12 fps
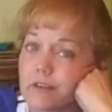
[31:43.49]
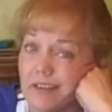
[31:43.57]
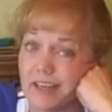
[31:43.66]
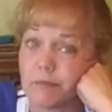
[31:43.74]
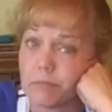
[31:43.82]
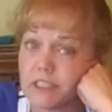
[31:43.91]
I
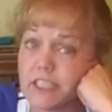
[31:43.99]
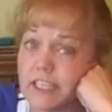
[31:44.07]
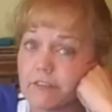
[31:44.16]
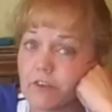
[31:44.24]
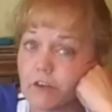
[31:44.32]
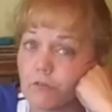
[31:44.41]
believe,
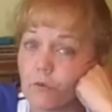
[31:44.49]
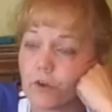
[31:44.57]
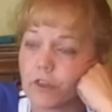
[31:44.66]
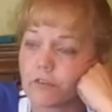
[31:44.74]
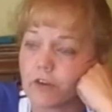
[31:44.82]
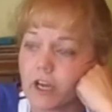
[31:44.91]
1/4
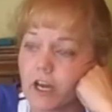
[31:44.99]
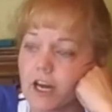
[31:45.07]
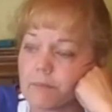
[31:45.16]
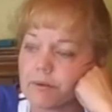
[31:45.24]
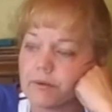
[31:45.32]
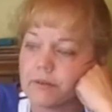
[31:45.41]
of a cup